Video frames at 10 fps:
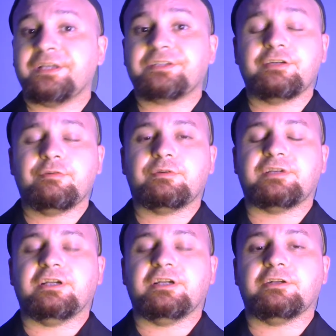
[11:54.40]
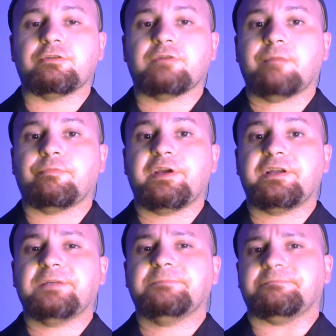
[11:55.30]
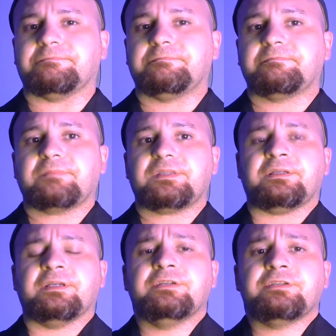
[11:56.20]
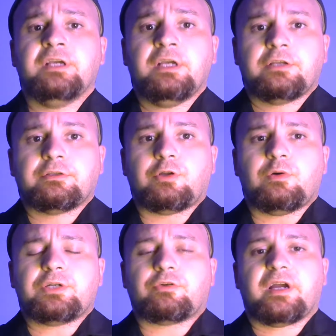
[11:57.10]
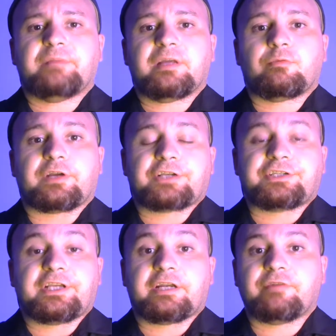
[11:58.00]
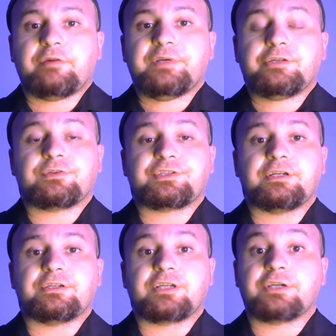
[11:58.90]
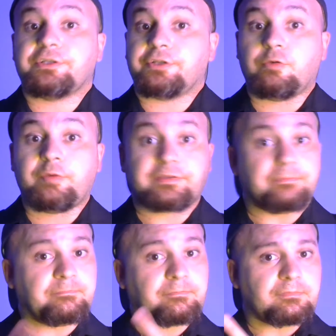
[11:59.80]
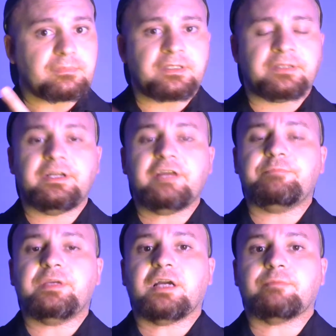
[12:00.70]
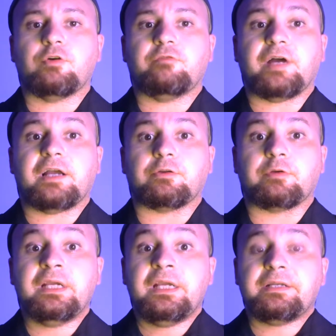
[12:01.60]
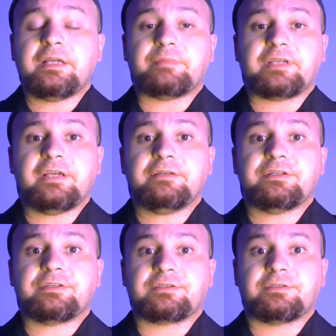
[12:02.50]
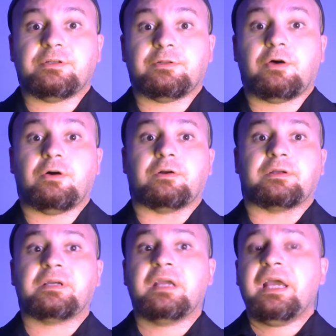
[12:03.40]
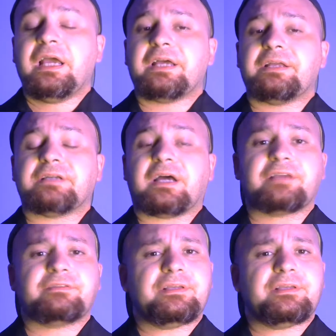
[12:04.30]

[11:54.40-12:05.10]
a serial killer operating. And the Law and Crime Network actually had a very interesting discussion, though, with an FBI profiler named Candace DeLong. And I think